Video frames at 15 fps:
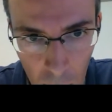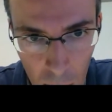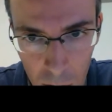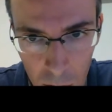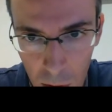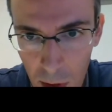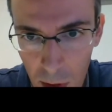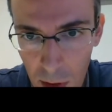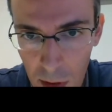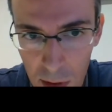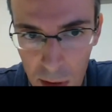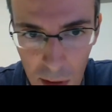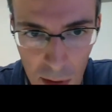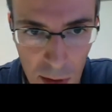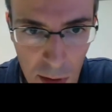So
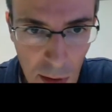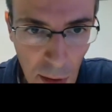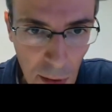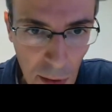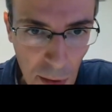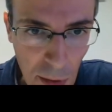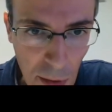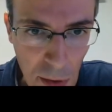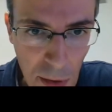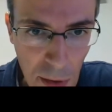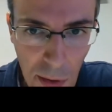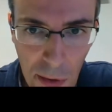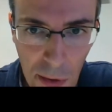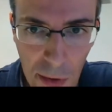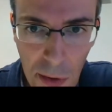the
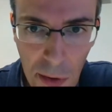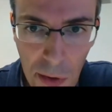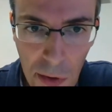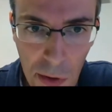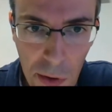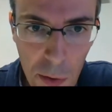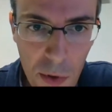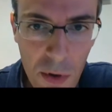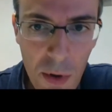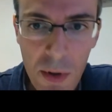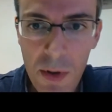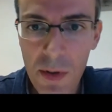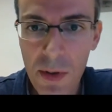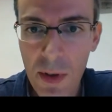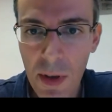result
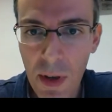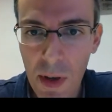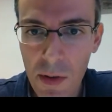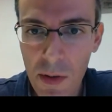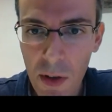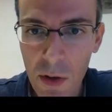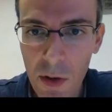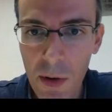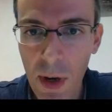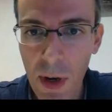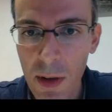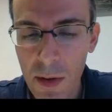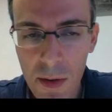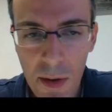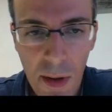is not great
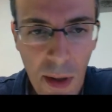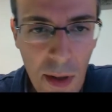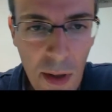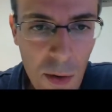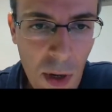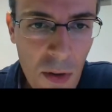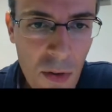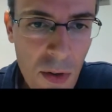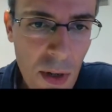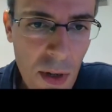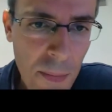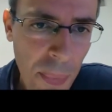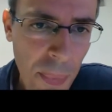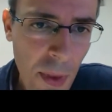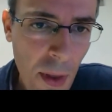as you can
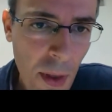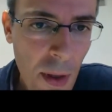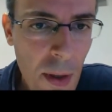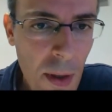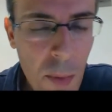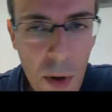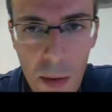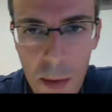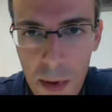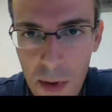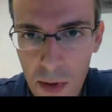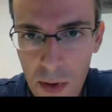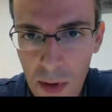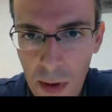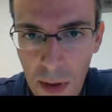see. Probably
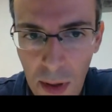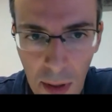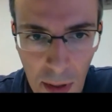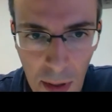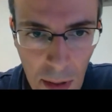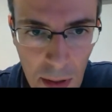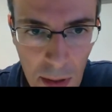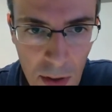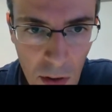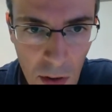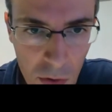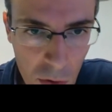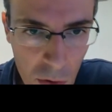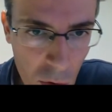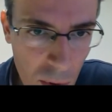this has
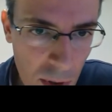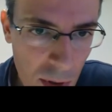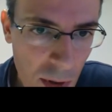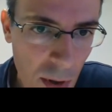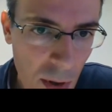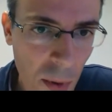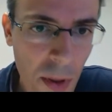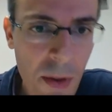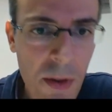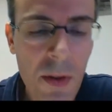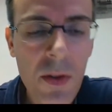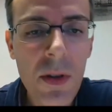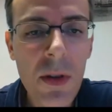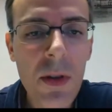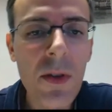to do with
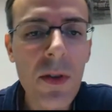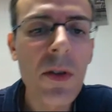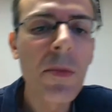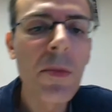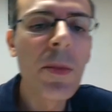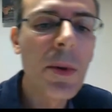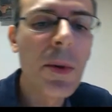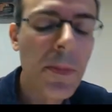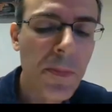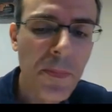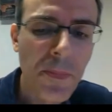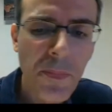this, some